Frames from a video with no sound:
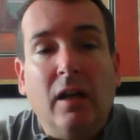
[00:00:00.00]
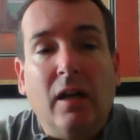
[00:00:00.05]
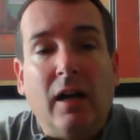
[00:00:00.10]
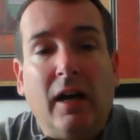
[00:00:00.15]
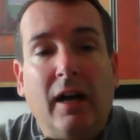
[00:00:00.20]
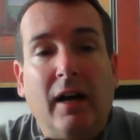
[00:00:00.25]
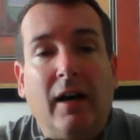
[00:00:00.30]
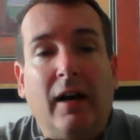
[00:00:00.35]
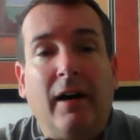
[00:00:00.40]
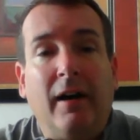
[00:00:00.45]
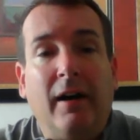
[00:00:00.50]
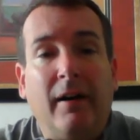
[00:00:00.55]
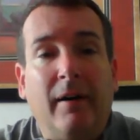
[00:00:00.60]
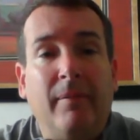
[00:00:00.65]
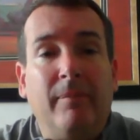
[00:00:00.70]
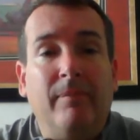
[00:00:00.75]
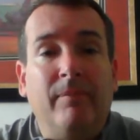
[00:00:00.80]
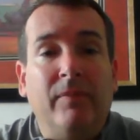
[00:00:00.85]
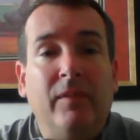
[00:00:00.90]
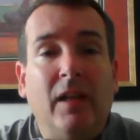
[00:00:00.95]

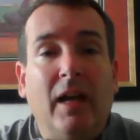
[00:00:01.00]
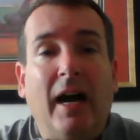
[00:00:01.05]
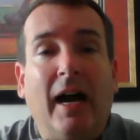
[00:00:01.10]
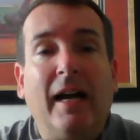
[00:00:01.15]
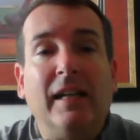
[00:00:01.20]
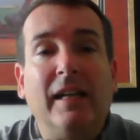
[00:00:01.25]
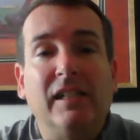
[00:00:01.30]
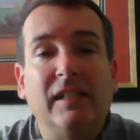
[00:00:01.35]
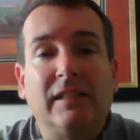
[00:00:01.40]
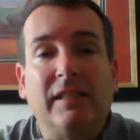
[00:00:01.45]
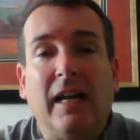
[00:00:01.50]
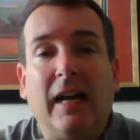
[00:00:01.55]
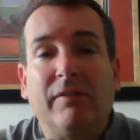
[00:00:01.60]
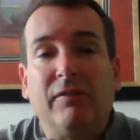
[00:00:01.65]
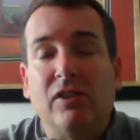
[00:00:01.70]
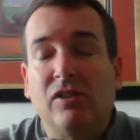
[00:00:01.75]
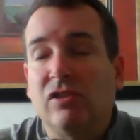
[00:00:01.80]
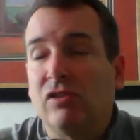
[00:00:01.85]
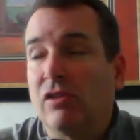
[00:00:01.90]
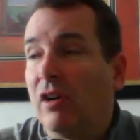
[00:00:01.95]
I just have
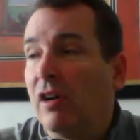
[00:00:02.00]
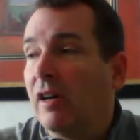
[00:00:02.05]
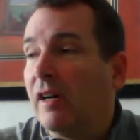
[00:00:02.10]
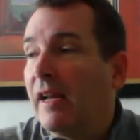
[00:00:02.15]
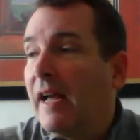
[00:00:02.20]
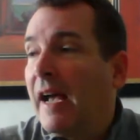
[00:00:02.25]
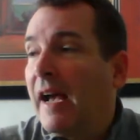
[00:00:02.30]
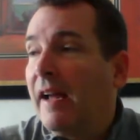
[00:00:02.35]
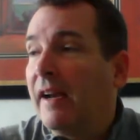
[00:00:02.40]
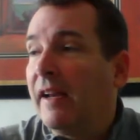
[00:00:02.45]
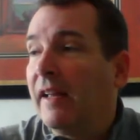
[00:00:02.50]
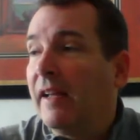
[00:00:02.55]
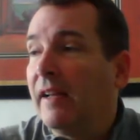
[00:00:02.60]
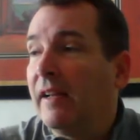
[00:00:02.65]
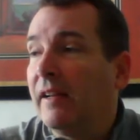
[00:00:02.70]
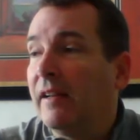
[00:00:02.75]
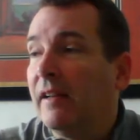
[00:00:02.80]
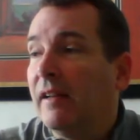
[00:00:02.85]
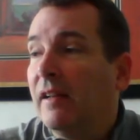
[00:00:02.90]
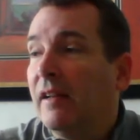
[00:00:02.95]
to start
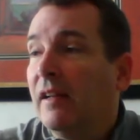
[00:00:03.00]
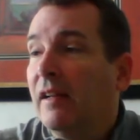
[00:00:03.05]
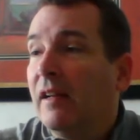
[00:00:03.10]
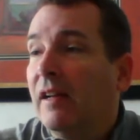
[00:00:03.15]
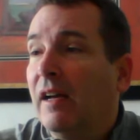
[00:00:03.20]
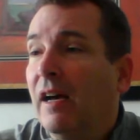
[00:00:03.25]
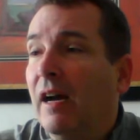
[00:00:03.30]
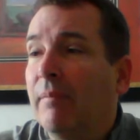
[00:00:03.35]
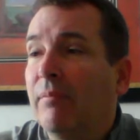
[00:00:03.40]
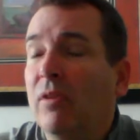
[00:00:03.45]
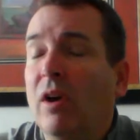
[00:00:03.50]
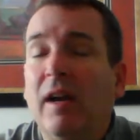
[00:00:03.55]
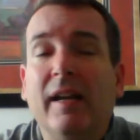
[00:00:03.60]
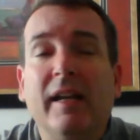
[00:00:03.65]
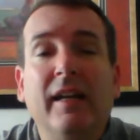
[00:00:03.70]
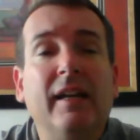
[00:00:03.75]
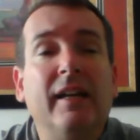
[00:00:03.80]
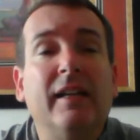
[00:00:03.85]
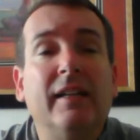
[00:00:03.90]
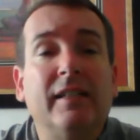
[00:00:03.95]
adding, I'm not
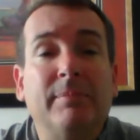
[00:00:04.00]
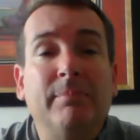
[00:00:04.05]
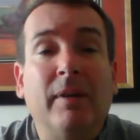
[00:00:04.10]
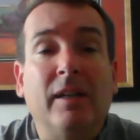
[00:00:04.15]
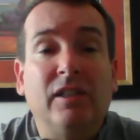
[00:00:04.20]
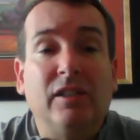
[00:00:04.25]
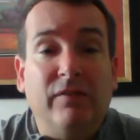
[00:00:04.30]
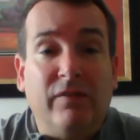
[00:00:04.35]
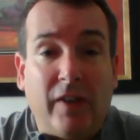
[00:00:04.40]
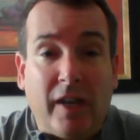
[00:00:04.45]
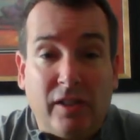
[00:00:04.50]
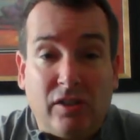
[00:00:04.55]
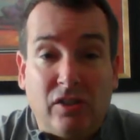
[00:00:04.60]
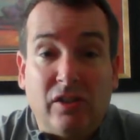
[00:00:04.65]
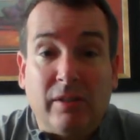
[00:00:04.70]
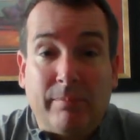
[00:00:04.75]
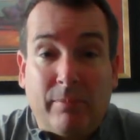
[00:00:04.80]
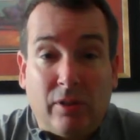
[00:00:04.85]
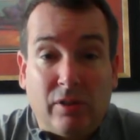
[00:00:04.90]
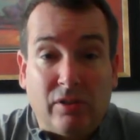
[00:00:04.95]
eating as much
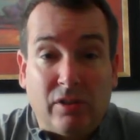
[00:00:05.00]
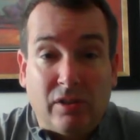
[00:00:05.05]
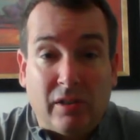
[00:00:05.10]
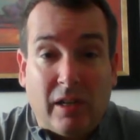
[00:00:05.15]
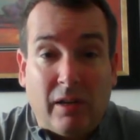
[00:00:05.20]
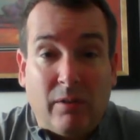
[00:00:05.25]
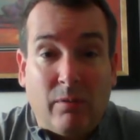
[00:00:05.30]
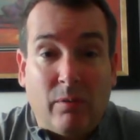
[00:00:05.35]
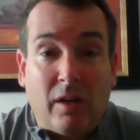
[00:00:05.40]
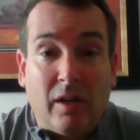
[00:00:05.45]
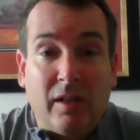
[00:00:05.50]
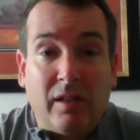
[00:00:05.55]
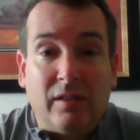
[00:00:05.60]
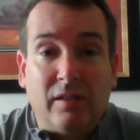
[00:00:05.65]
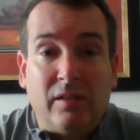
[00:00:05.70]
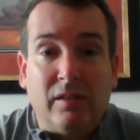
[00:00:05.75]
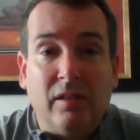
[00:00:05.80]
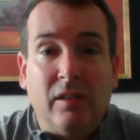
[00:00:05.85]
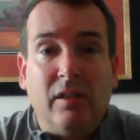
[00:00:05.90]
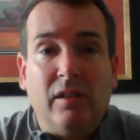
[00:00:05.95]
vegetables as I
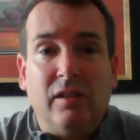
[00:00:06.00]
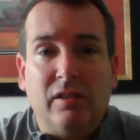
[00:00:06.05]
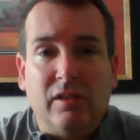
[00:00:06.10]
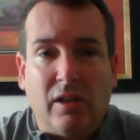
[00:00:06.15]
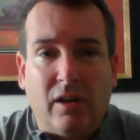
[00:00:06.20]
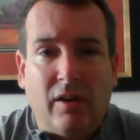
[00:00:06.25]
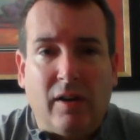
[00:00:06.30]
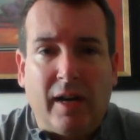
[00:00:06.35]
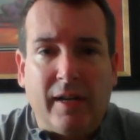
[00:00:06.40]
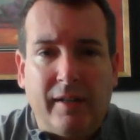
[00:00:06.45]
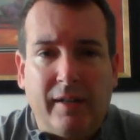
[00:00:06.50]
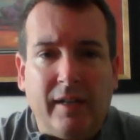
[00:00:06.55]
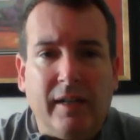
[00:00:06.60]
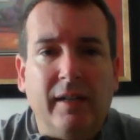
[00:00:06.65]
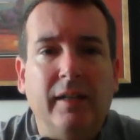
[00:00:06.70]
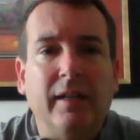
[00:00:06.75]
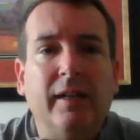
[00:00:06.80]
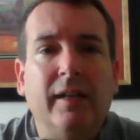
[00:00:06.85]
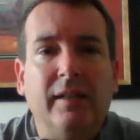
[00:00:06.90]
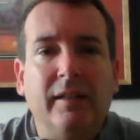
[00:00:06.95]
was, so I need
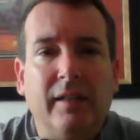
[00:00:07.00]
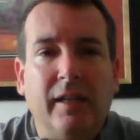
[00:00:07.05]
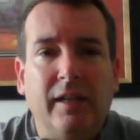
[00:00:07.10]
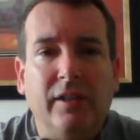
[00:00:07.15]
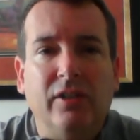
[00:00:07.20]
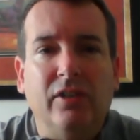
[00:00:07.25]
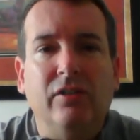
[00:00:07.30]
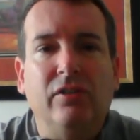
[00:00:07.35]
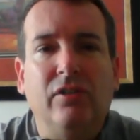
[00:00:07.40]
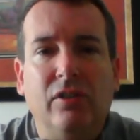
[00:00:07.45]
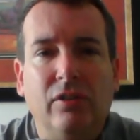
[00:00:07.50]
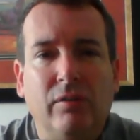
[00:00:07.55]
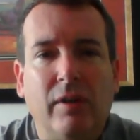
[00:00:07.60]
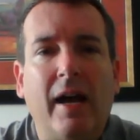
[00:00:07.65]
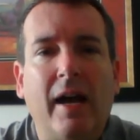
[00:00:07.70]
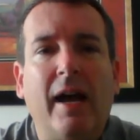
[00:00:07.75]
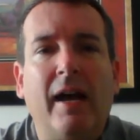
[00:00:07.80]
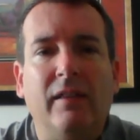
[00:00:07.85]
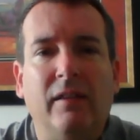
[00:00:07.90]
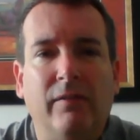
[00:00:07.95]
to continue to
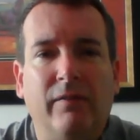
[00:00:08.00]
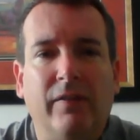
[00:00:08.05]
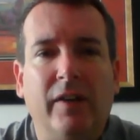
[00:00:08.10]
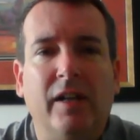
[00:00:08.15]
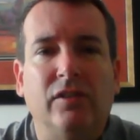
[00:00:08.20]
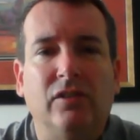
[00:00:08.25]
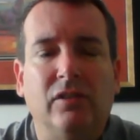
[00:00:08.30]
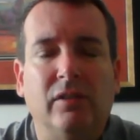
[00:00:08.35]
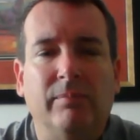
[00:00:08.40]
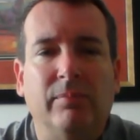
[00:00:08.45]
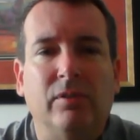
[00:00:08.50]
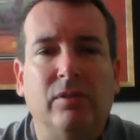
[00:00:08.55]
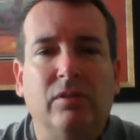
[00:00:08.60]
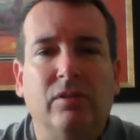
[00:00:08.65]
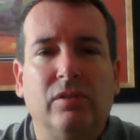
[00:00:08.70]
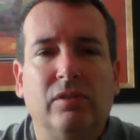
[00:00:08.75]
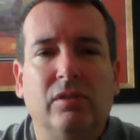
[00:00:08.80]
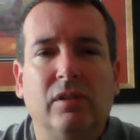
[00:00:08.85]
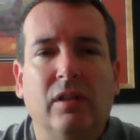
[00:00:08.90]
add the vegetables.